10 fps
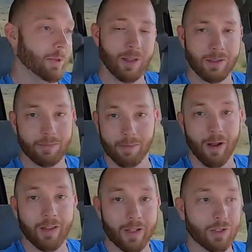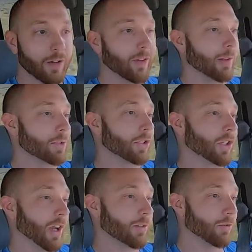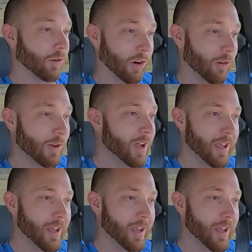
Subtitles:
because all that stuff helps the channel grow.